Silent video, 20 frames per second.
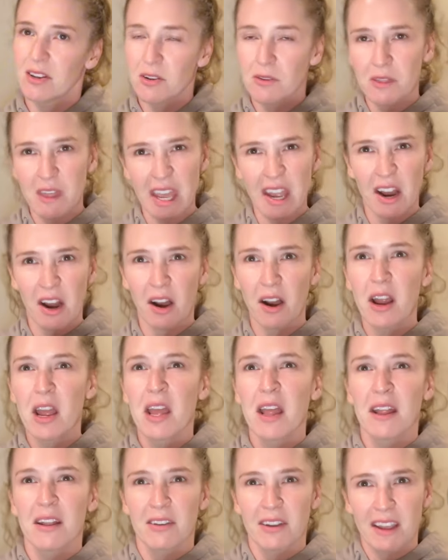there
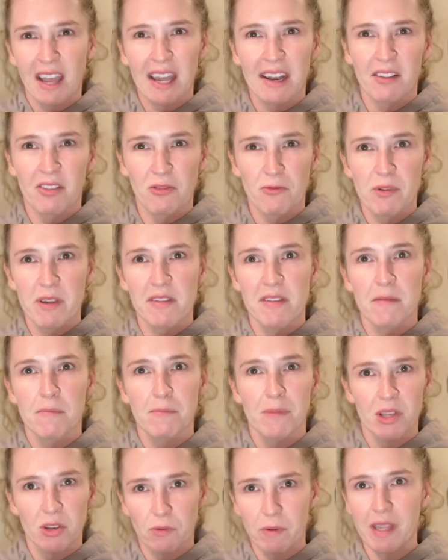to kind of squeeze them
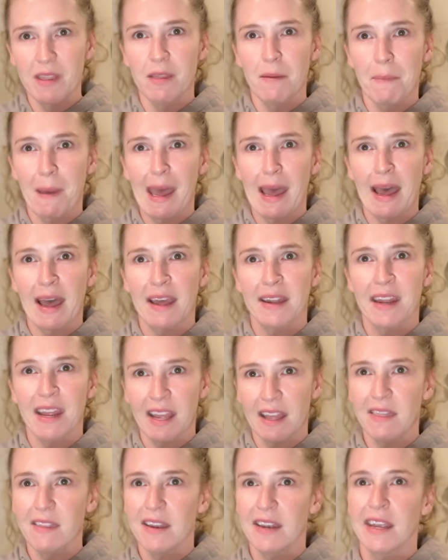between the pad
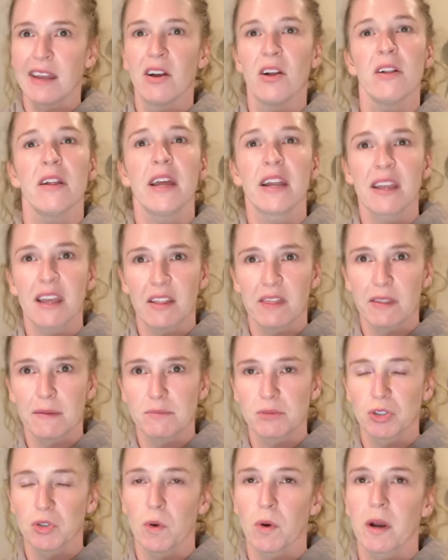and the nail and get them
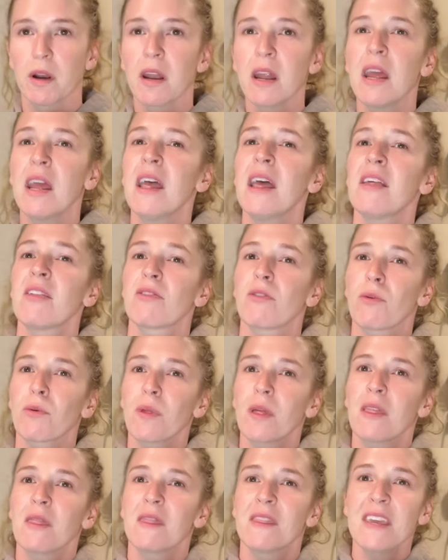short. So
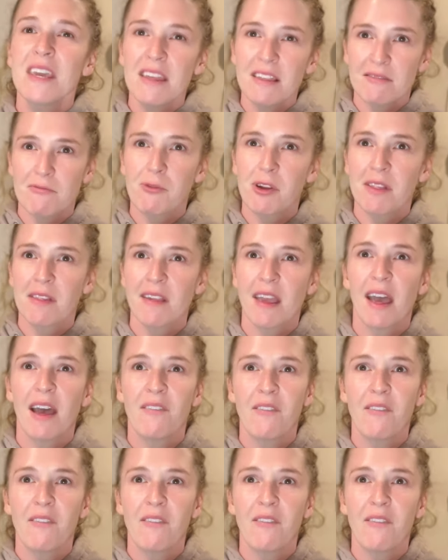these ones have